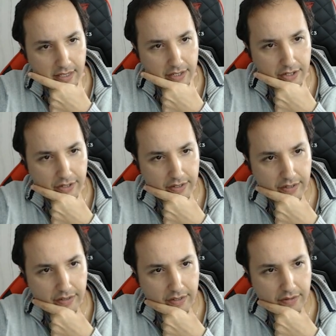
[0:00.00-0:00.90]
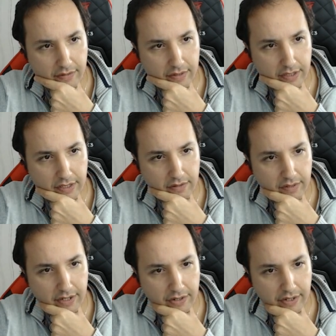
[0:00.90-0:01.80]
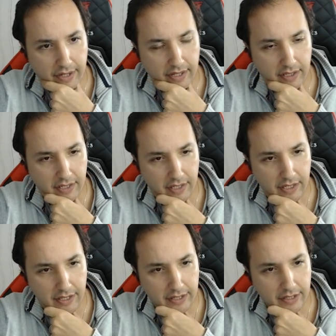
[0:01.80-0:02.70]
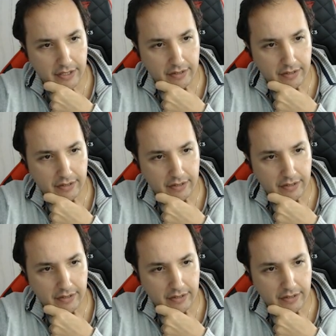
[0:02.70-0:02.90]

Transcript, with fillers: here, no, he's going here again. So